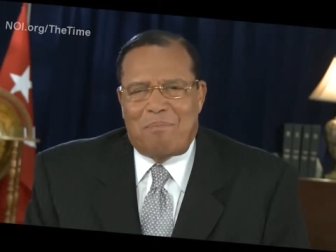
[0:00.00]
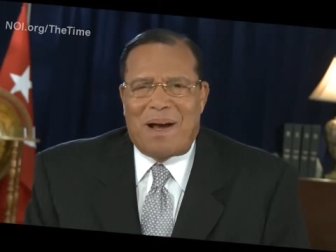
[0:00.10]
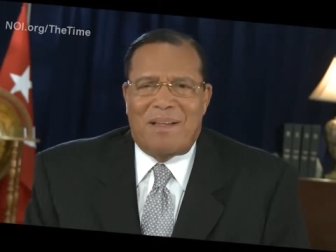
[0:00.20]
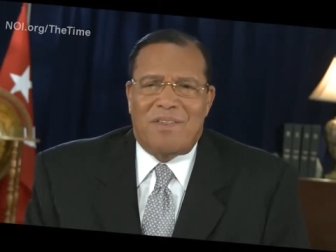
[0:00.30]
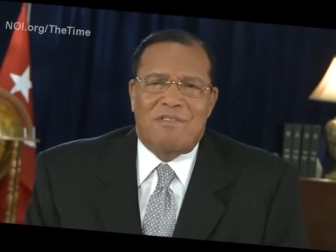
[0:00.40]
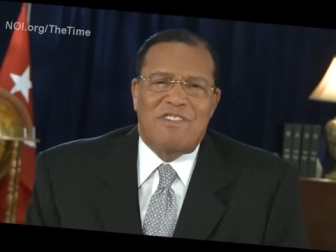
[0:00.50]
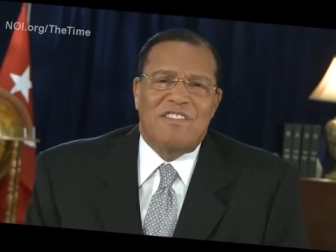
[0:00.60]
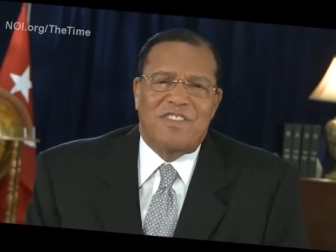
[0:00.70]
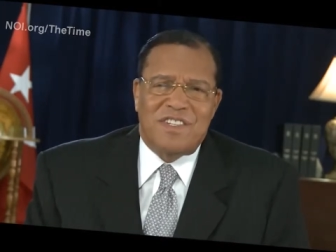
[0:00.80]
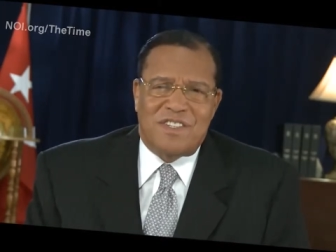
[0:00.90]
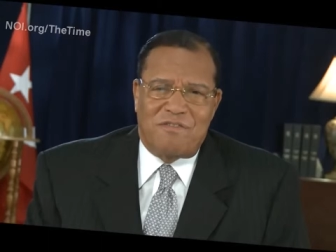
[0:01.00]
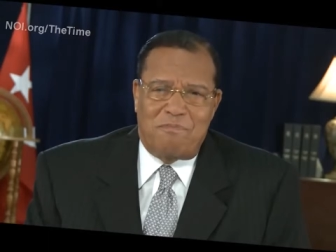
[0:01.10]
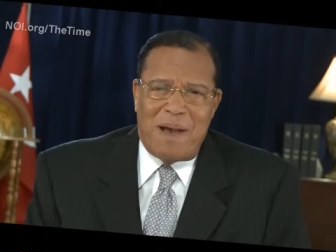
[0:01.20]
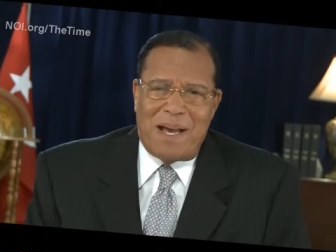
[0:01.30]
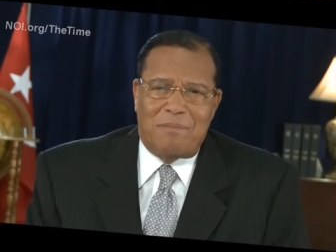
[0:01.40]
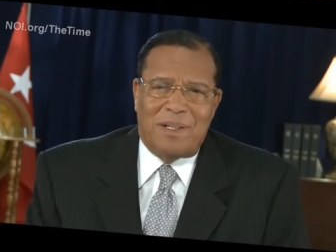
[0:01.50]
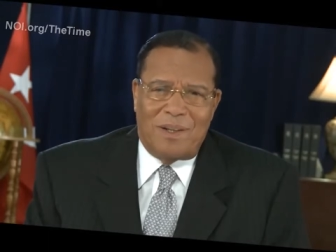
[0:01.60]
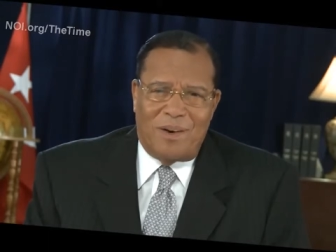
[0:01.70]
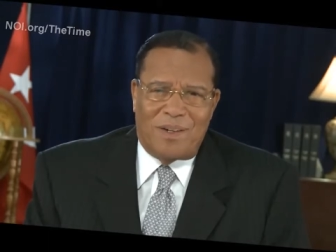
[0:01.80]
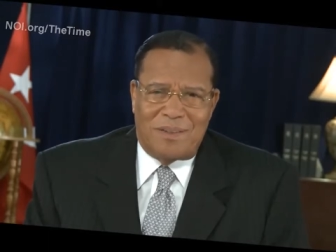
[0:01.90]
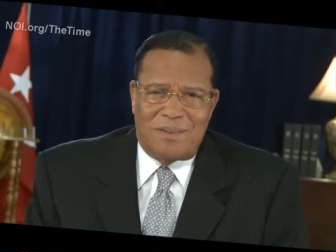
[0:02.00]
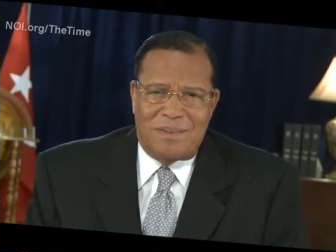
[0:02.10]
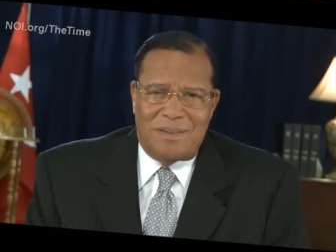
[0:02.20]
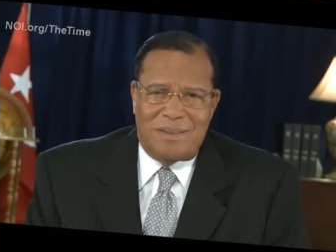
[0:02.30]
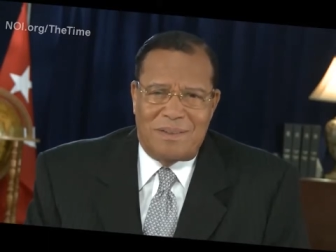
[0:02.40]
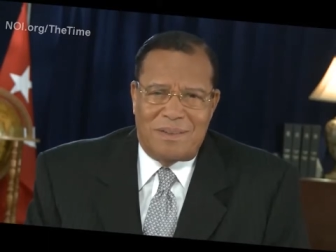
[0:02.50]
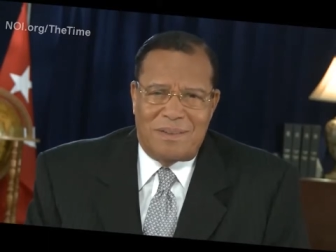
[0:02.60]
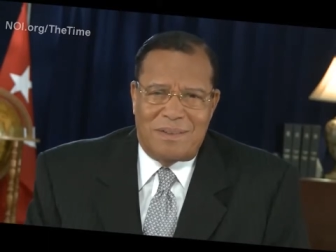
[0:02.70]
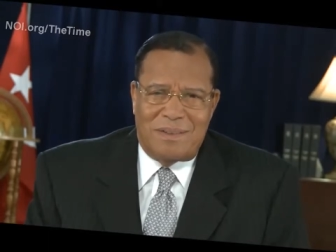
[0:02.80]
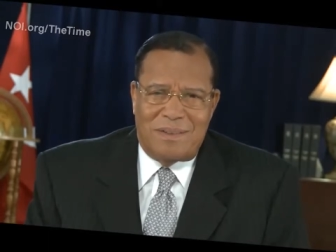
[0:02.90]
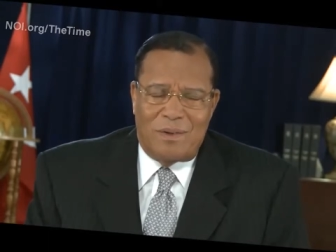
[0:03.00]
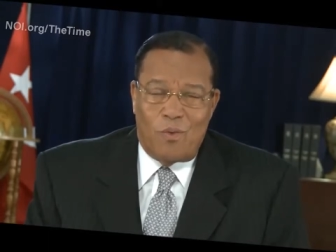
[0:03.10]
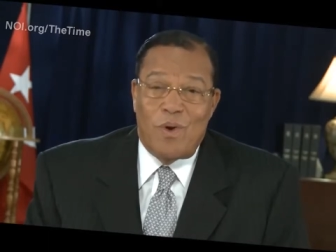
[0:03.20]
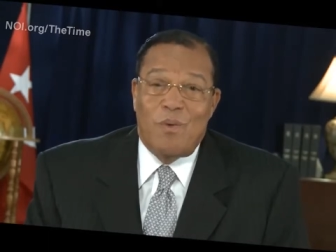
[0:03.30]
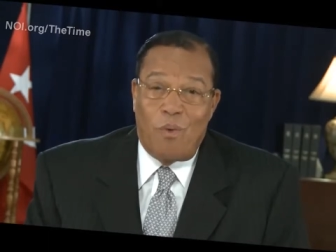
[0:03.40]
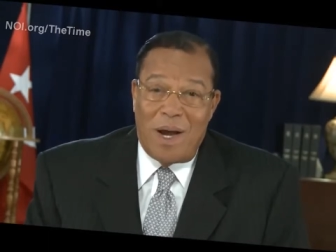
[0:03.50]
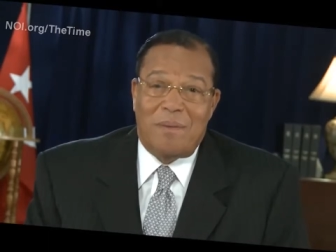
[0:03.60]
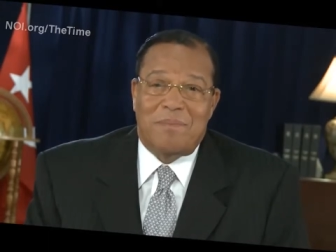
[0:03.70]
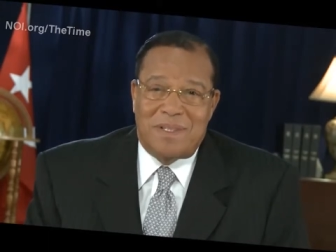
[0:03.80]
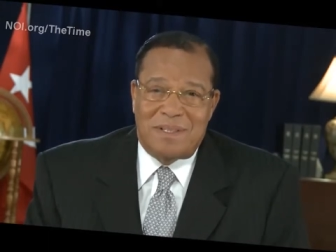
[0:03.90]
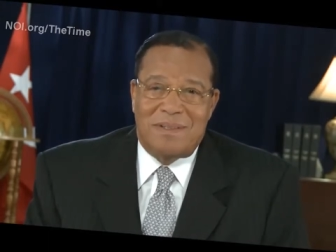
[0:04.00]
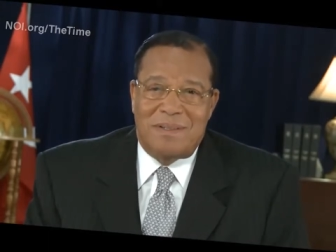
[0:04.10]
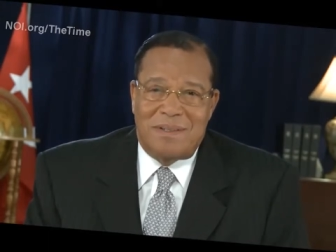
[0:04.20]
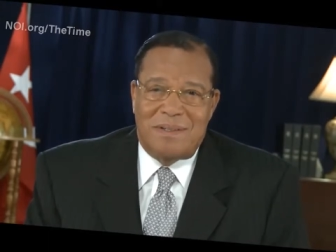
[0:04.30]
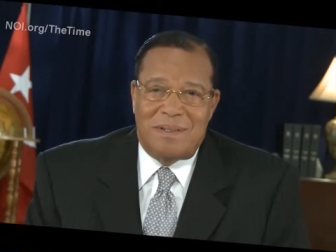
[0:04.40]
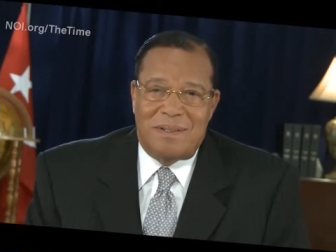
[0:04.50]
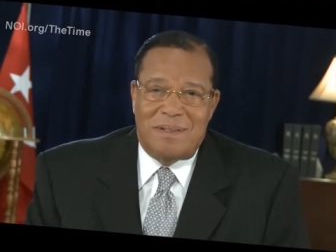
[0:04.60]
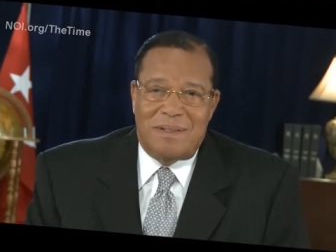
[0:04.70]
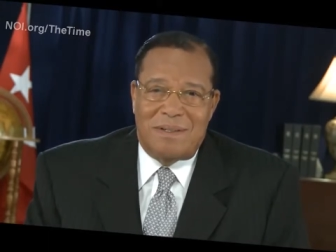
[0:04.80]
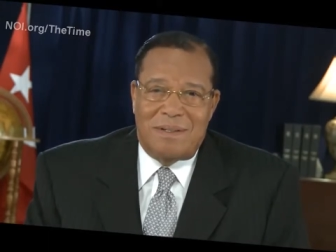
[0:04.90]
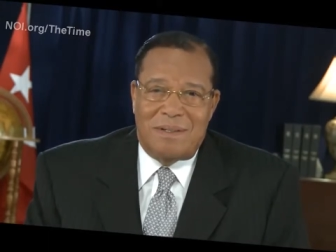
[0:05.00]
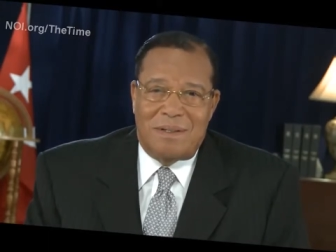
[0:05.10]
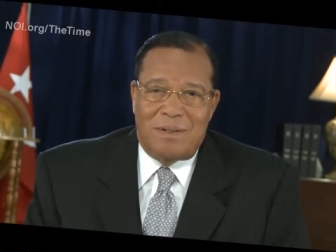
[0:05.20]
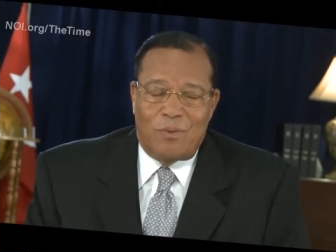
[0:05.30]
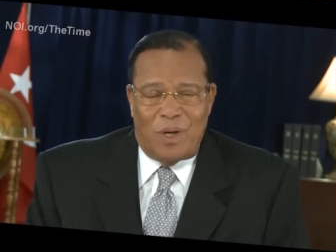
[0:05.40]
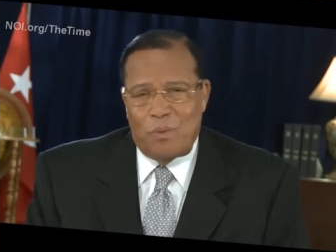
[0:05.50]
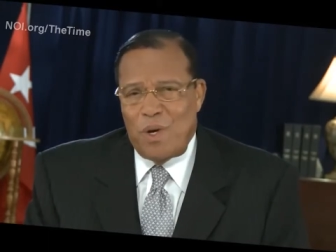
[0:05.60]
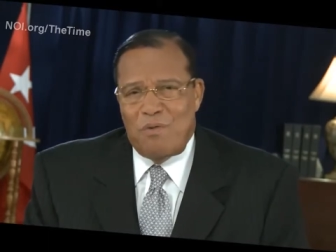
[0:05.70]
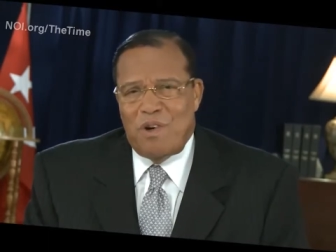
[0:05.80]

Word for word: by the rivers of Babylon, we wept when we